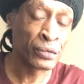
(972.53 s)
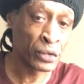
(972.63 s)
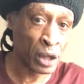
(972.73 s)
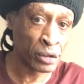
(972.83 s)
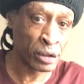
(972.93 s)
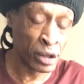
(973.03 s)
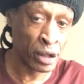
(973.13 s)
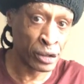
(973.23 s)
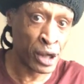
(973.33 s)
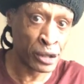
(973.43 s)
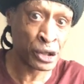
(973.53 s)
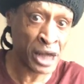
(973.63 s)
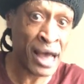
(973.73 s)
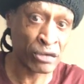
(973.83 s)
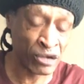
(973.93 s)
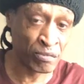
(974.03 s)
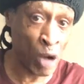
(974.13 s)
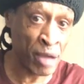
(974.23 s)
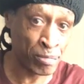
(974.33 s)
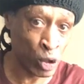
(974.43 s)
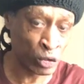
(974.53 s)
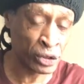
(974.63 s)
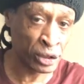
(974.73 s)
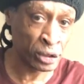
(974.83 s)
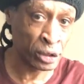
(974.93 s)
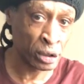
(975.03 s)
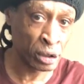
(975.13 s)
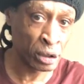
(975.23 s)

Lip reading: the sound of my boxes.